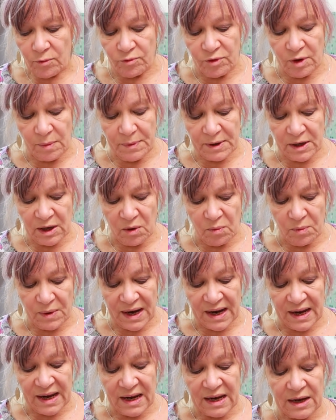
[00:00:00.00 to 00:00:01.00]
Rubbing
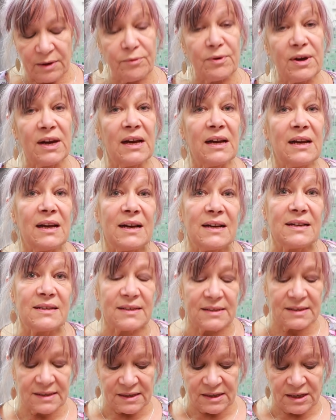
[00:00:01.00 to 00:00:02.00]
away, he
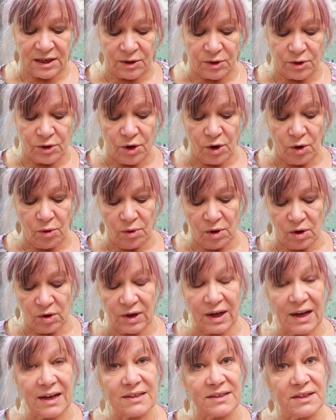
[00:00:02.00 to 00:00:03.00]
realizes that he no
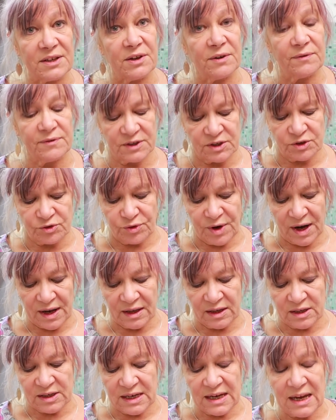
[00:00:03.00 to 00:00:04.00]
longer has enough
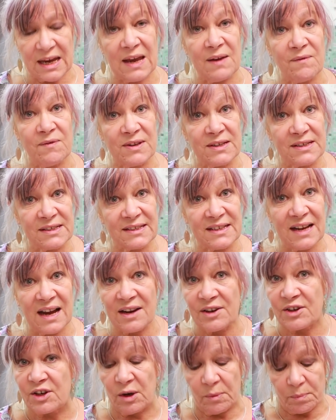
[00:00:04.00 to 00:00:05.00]
strength to even
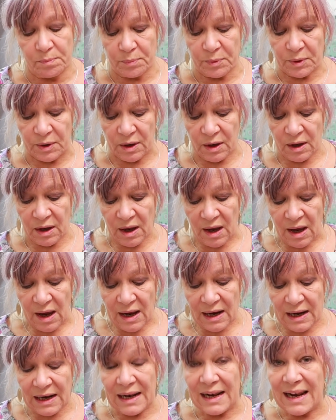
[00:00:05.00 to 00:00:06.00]
stand up,
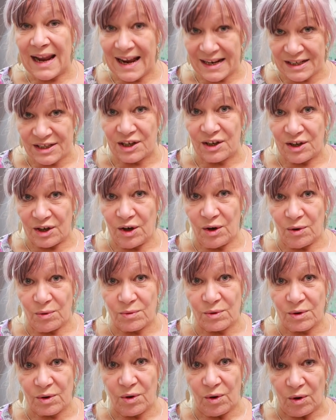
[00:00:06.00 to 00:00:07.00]
let
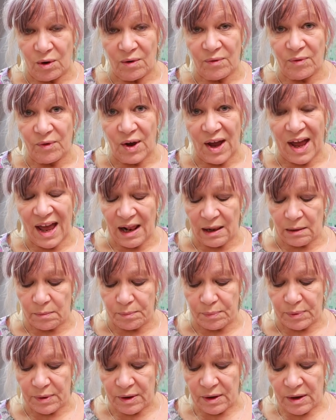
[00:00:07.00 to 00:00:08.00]
alone call for
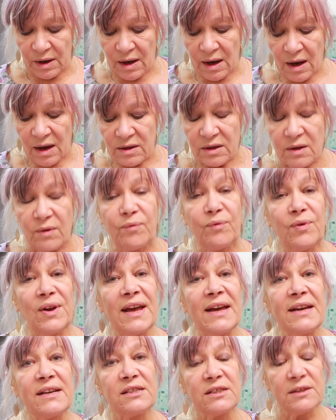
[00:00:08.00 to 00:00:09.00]
help. The
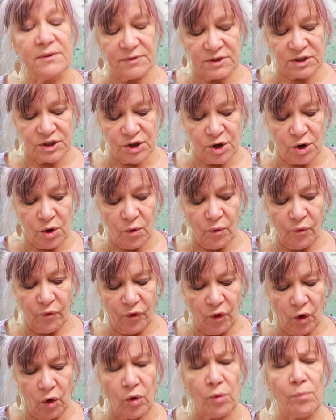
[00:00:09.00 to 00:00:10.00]
flakes of snow
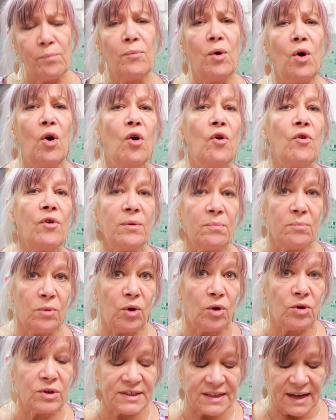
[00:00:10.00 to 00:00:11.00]
fall more and
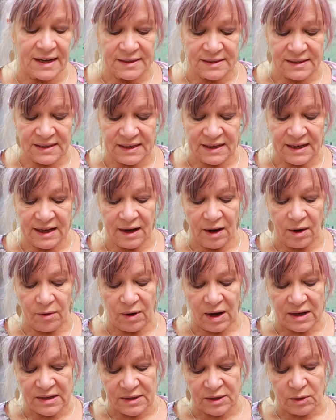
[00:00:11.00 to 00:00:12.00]
more densely
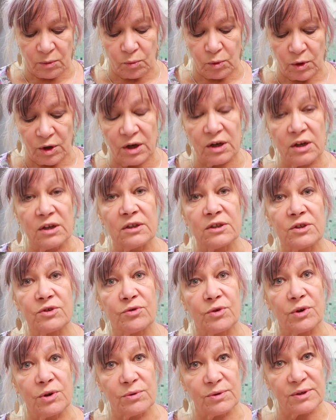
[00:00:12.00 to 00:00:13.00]
and the
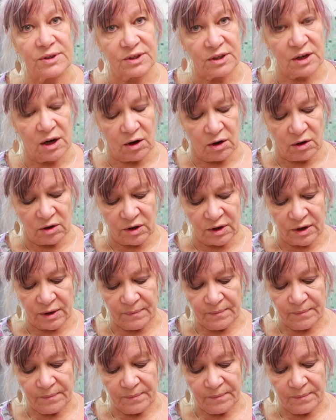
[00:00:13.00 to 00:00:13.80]
world grows dark.